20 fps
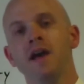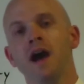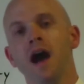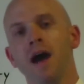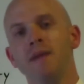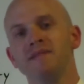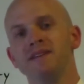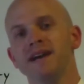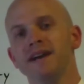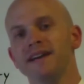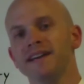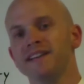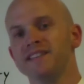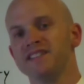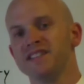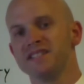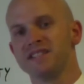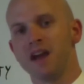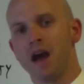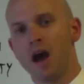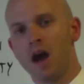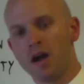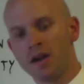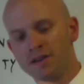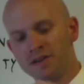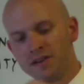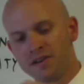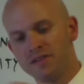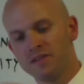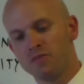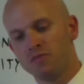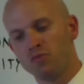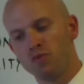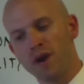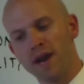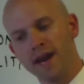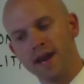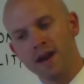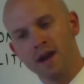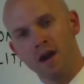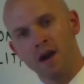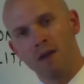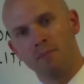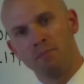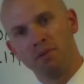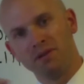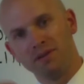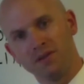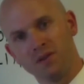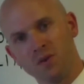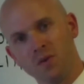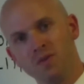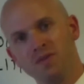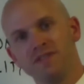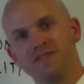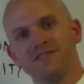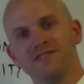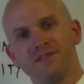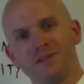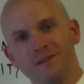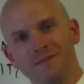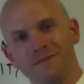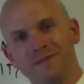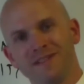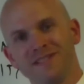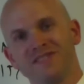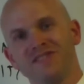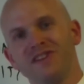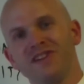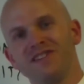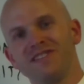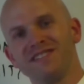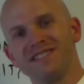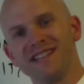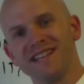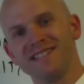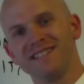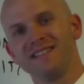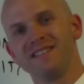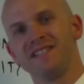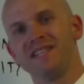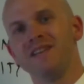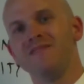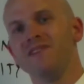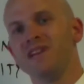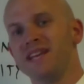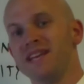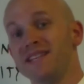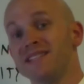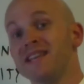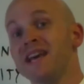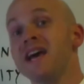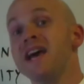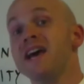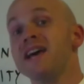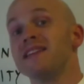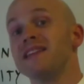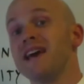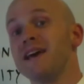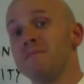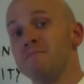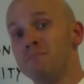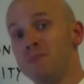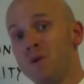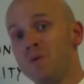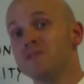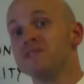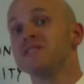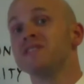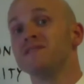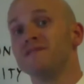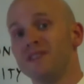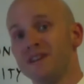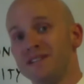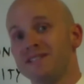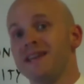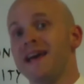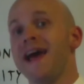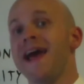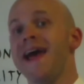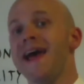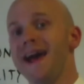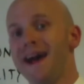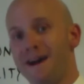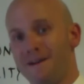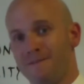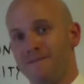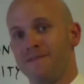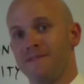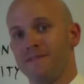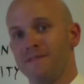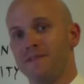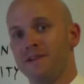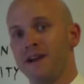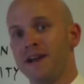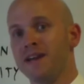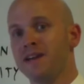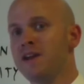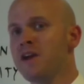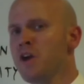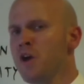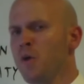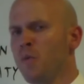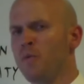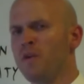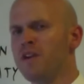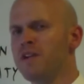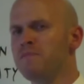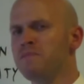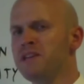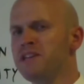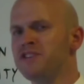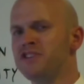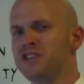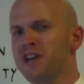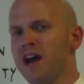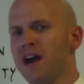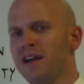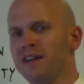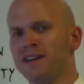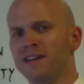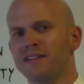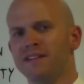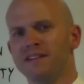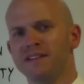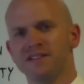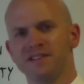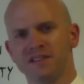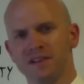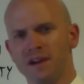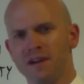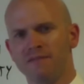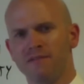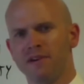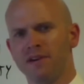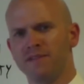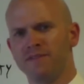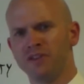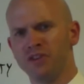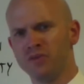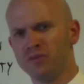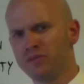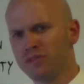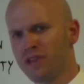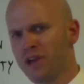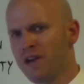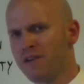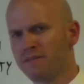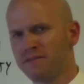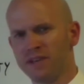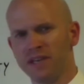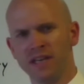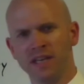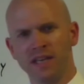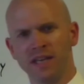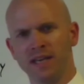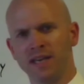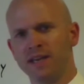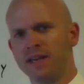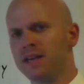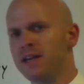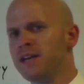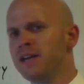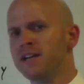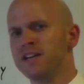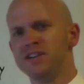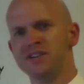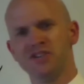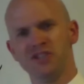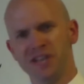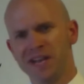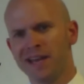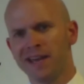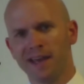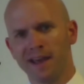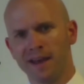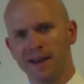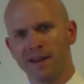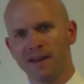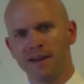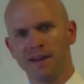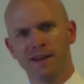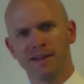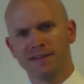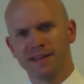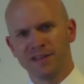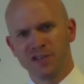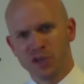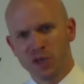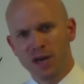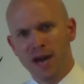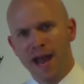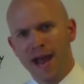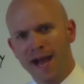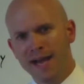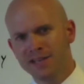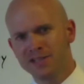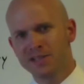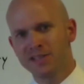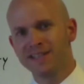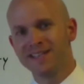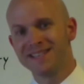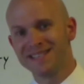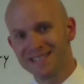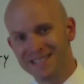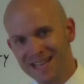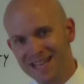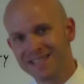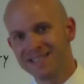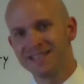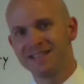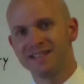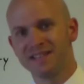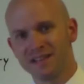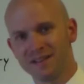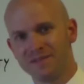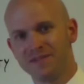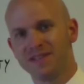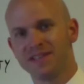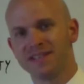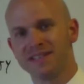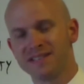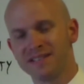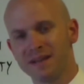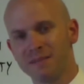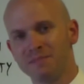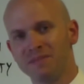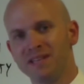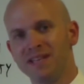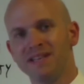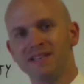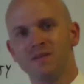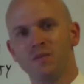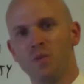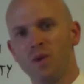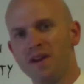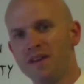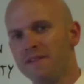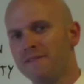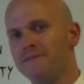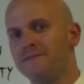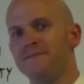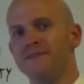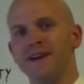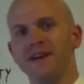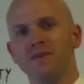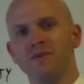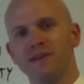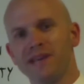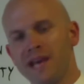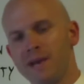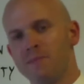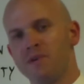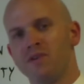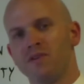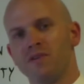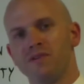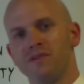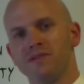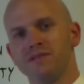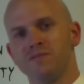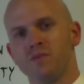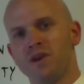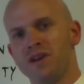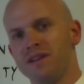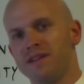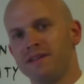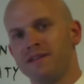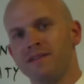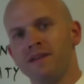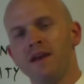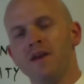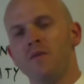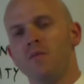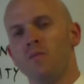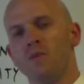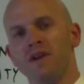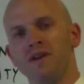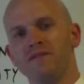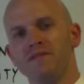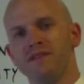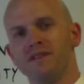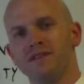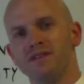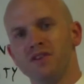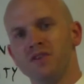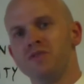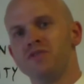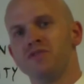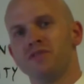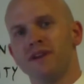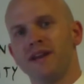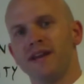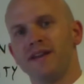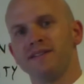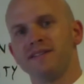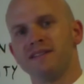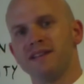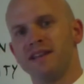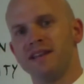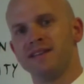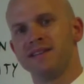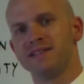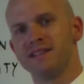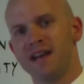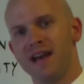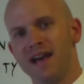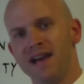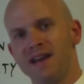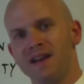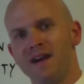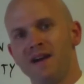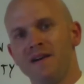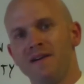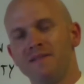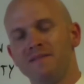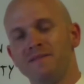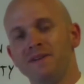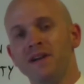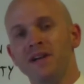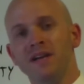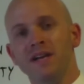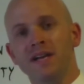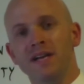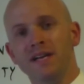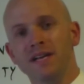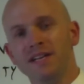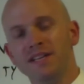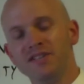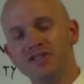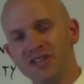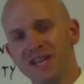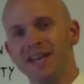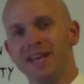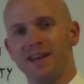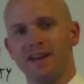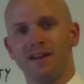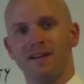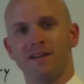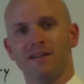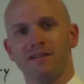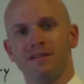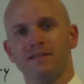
I'm talking just under the radar, below the surface, little sensitivities that most of us have, right? Wouldn't it be shocking to discover, if you love eating chicken, that you're actually sensitive to something, to one of the phytochemicals, one of the nutrients inside of chicken?